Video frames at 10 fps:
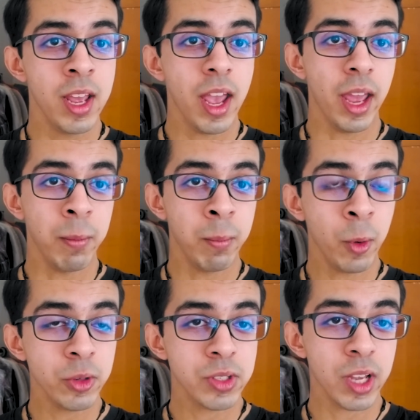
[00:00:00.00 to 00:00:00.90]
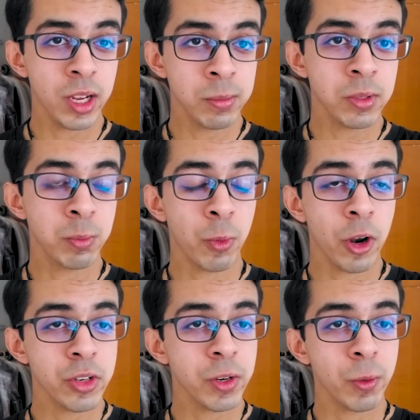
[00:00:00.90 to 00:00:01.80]
and most times
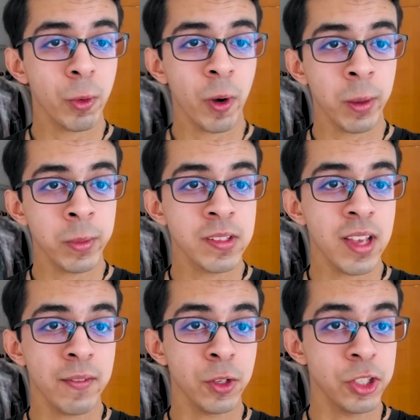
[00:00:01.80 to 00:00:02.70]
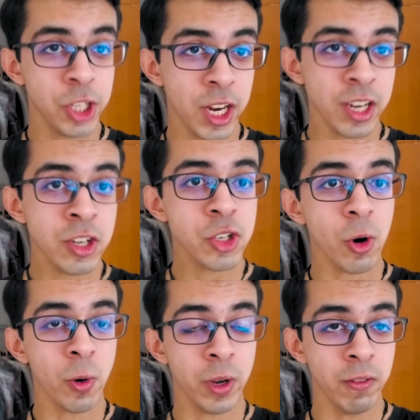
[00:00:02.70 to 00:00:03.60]
project requirements have to change
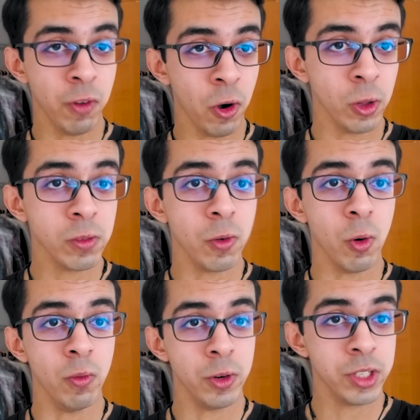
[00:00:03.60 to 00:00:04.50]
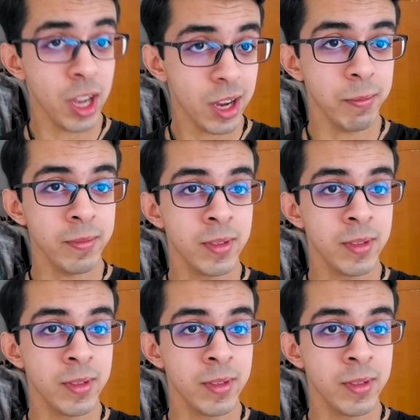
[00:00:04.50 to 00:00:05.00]
or evolve over time.